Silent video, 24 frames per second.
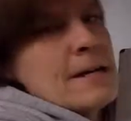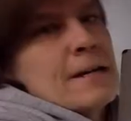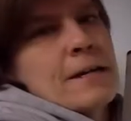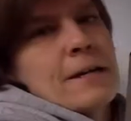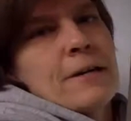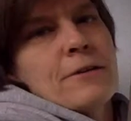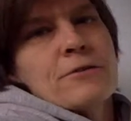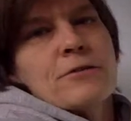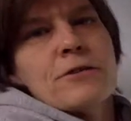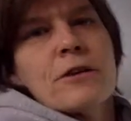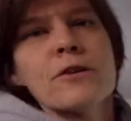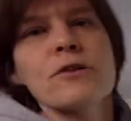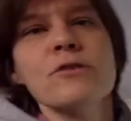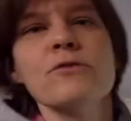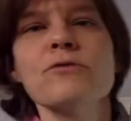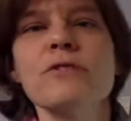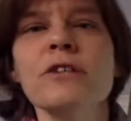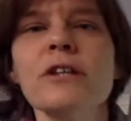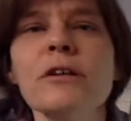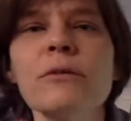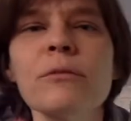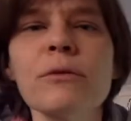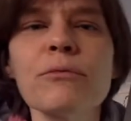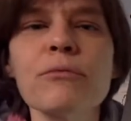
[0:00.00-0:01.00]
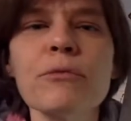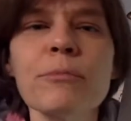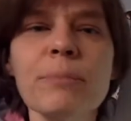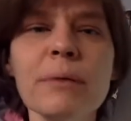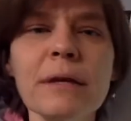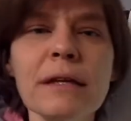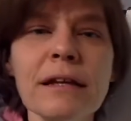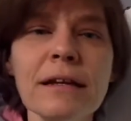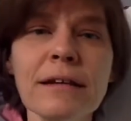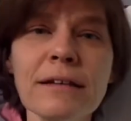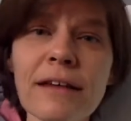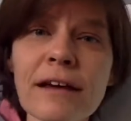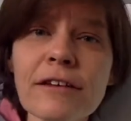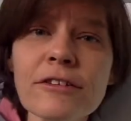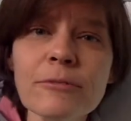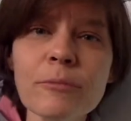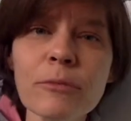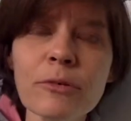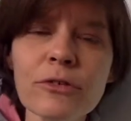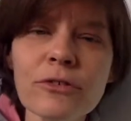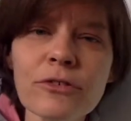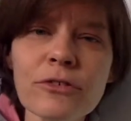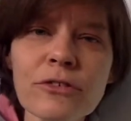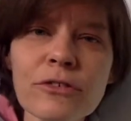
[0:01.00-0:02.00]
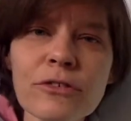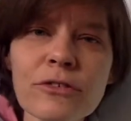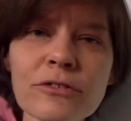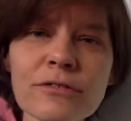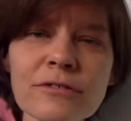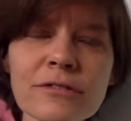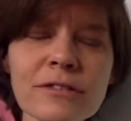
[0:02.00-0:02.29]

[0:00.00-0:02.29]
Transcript: here's how you deal with repeating decimals.